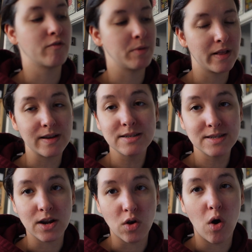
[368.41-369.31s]
for me to like
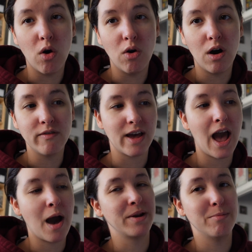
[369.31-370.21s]
set a goal of like
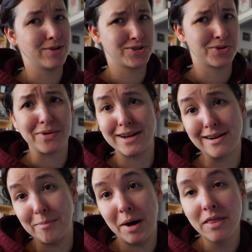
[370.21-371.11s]
how many books to read
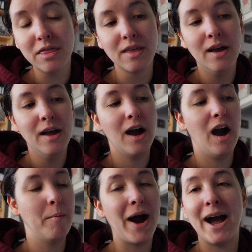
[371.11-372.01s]
in a month.
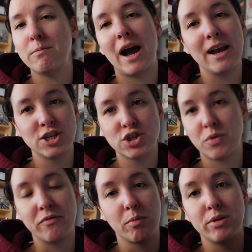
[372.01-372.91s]
I
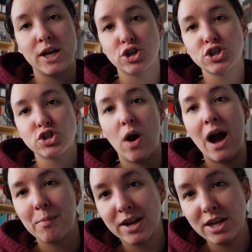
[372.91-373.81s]
just read for pleasure. So
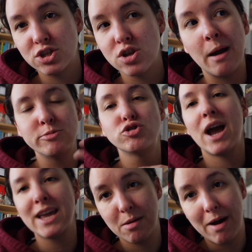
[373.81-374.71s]
I'm
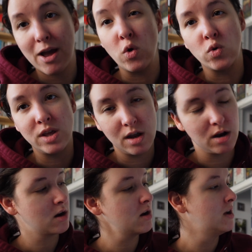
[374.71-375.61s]
tracking my whole
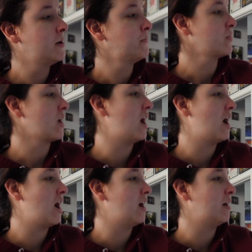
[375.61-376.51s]
year.
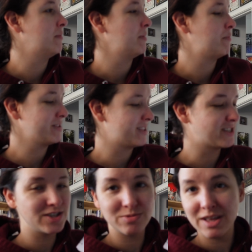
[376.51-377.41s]
But
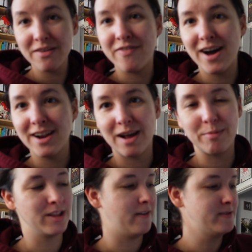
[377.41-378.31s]
this is really fun and I
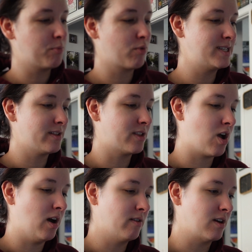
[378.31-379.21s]
would love to print out the
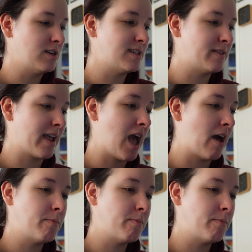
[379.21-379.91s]
covers and like have